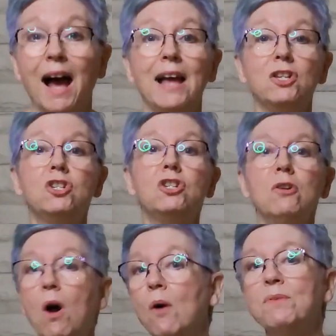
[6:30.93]
I
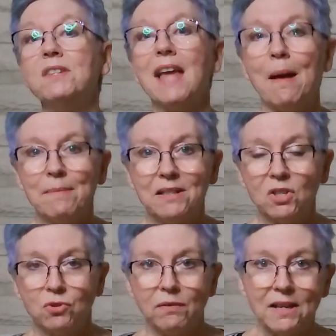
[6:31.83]
do hope that that
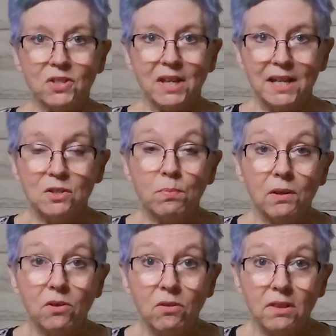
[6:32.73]
message resonates
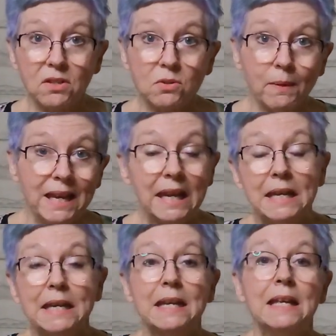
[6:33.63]
with you this week.
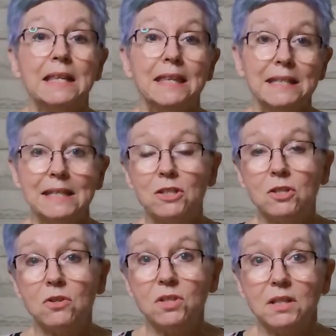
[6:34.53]
This is
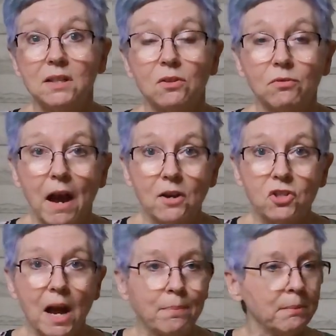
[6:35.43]
Susan at the Rock
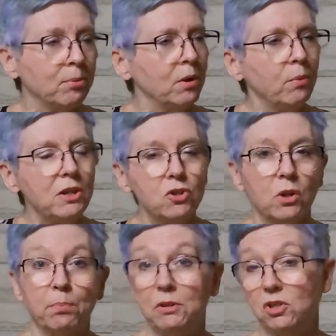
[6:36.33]
Shop, and boy, we
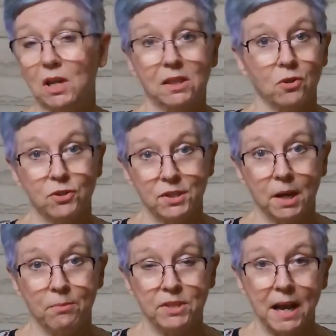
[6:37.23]
sure appreciate those
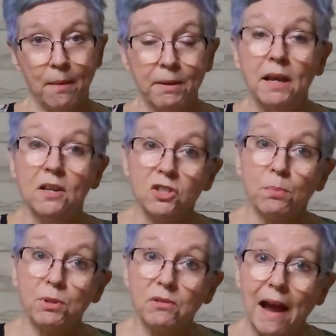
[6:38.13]
thumbs up.
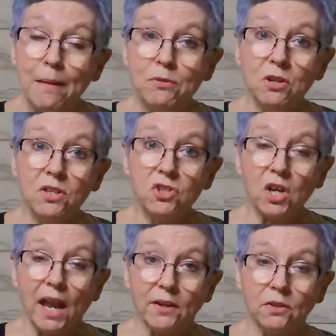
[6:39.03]
Subscribe to the
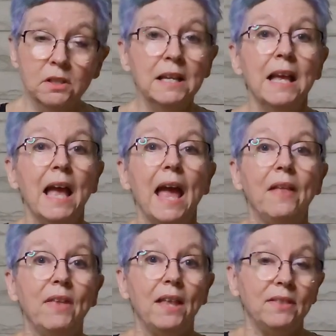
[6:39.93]
channel,
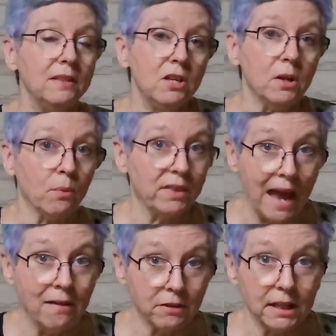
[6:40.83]
and then, you know, well,
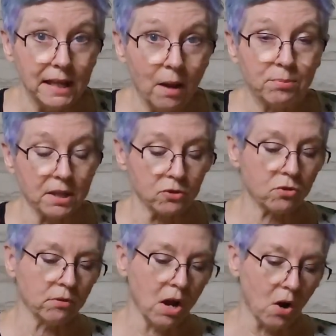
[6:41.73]
that really helps us
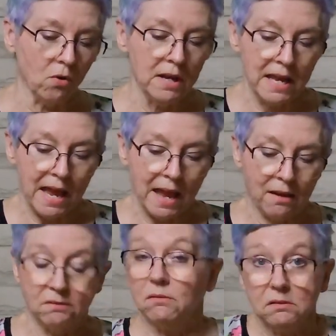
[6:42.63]
grow.
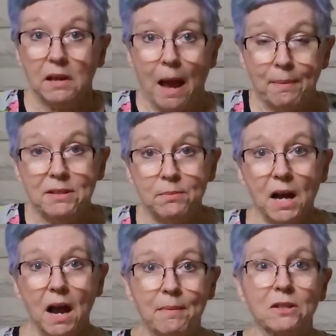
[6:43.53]
And how about some
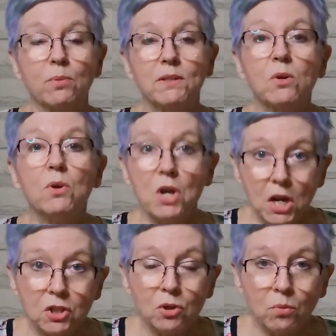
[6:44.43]
comments? What's going
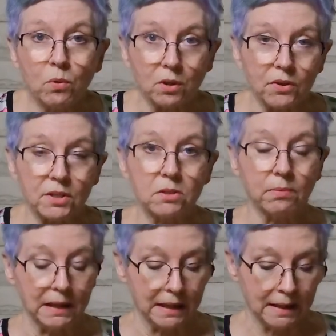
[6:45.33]
on in your world this
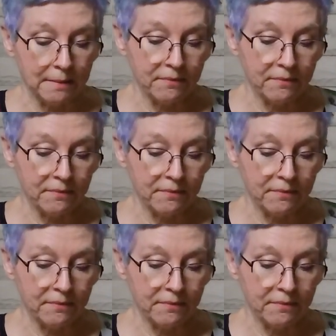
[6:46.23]
week?